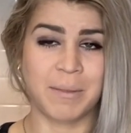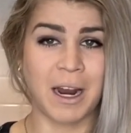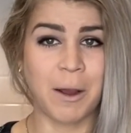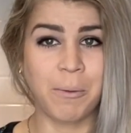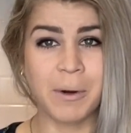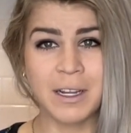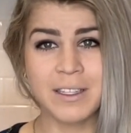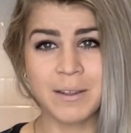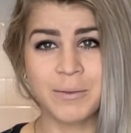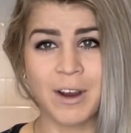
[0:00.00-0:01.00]
but I wouldn't
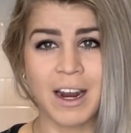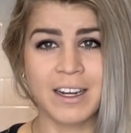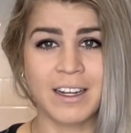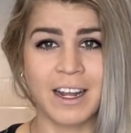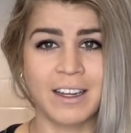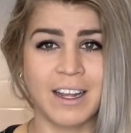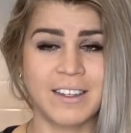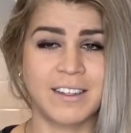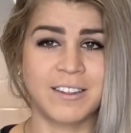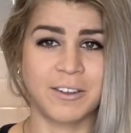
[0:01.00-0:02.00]
subtract it unless
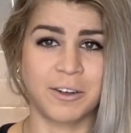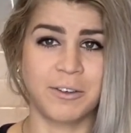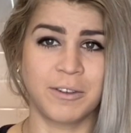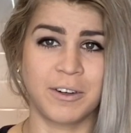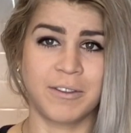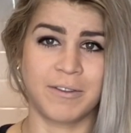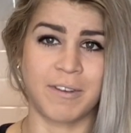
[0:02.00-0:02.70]
it's over